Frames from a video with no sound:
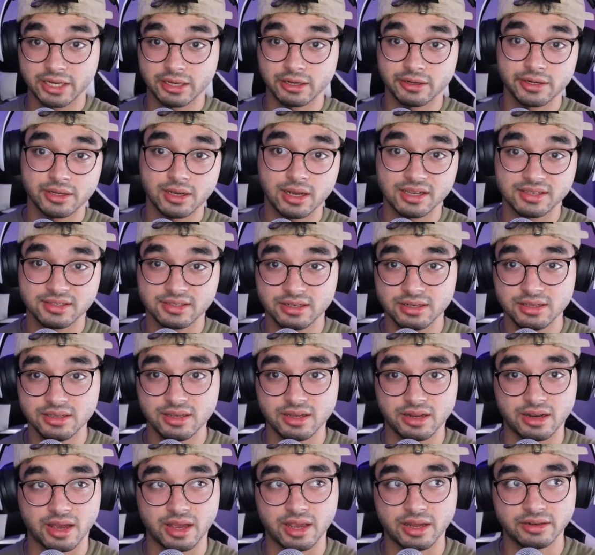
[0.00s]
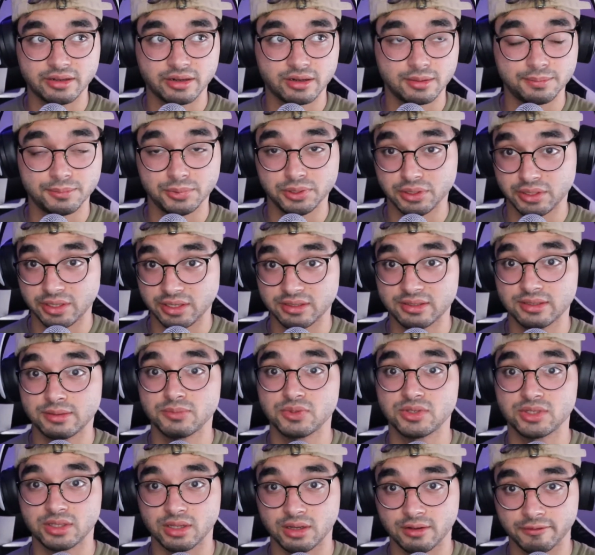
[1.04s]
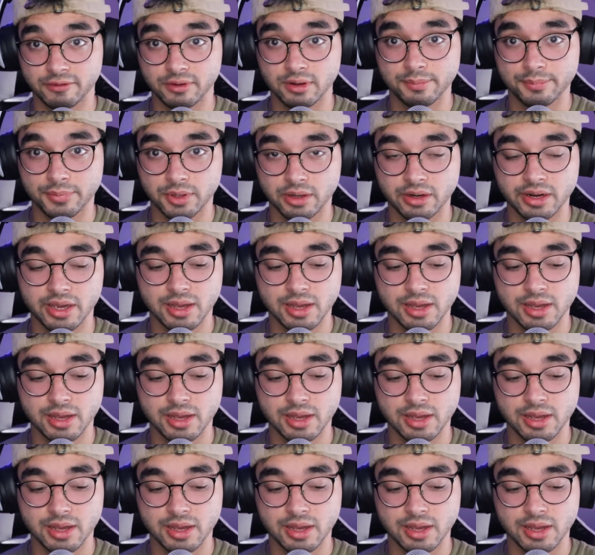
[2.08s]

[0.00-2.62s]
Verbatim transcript: curiosity, and I ended up looking some stuff up on